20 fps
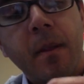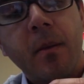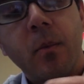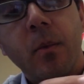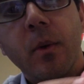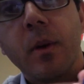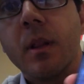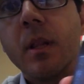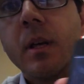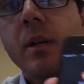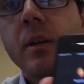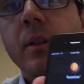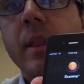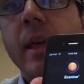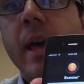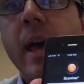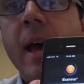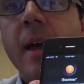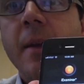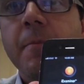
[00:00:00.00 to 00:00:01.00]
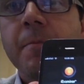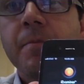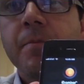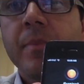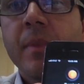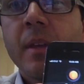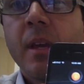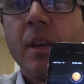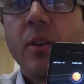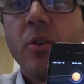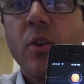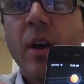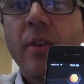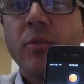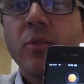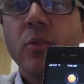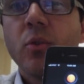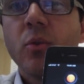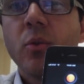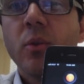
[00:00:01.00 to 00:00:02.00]
You click on that. You have
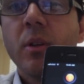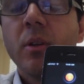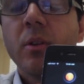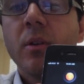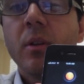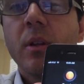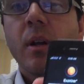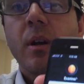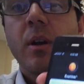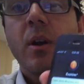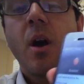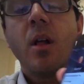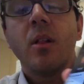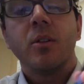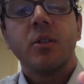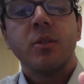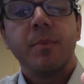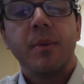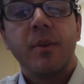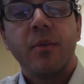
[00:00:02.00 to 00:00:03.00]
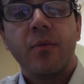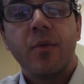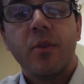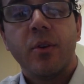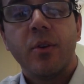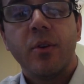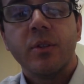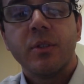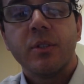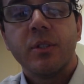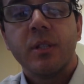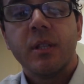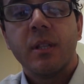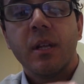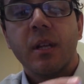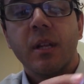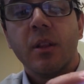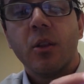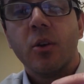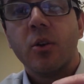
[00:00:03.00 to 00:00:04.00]
to do a little acknowledgement first and
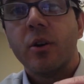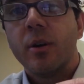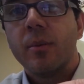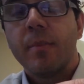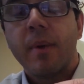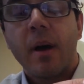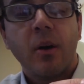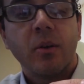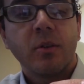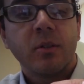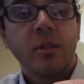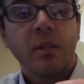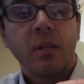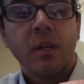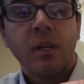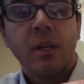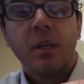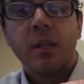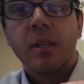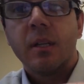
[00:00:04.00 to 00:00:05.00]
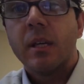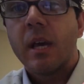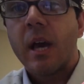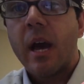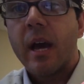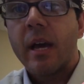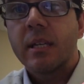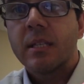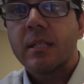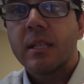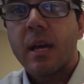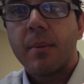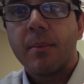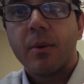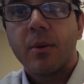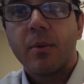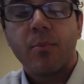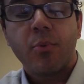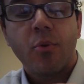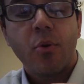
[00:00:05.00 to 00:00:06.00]
then learn about the
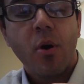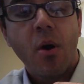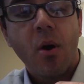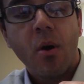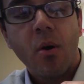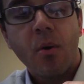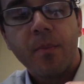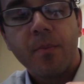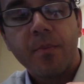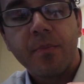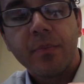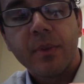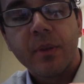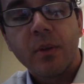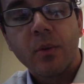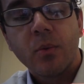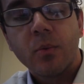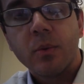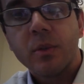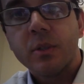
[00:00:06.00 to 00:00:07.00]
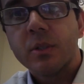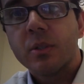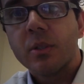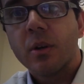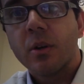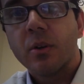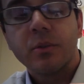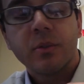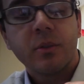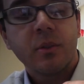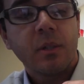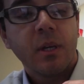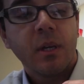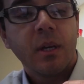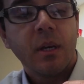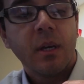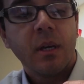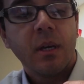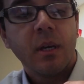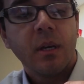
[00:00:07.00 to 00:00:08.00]
iExaminer Pro, results,
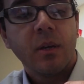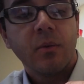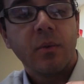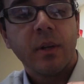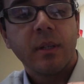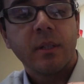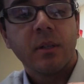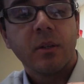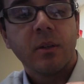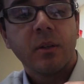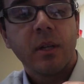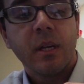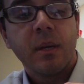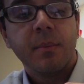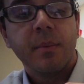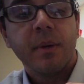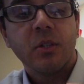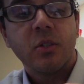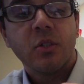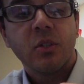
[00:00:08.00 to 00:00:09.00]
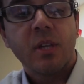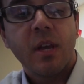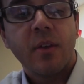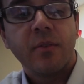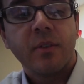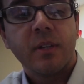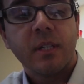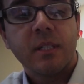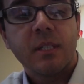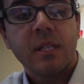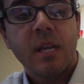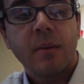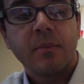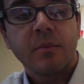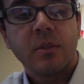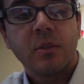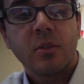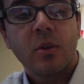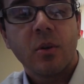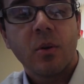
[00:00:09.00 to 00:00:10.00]
retinal image, saved exams,
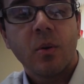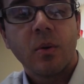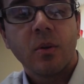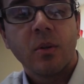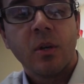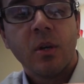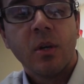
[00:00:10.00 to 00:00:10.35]
and so on.